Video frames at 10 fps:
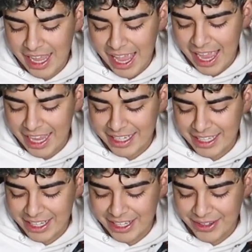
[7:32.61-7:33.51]
And
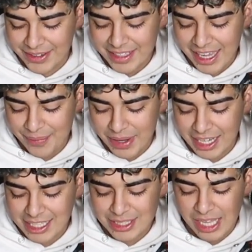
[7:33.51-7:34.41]
uh, yeah, man, I
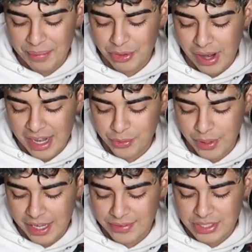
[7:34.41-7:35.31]
just I've been riding the
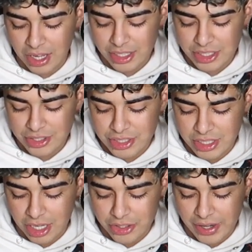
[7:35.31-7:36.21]
wave stock
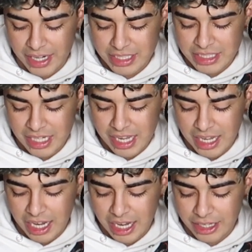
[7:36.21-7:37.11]
stock crash,
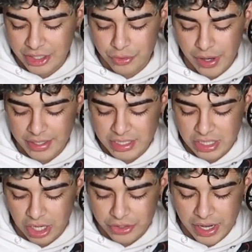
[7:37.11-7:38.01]
uh, you know, riding the
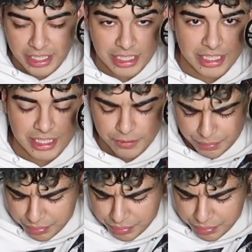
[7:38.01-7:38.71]
stock crashes,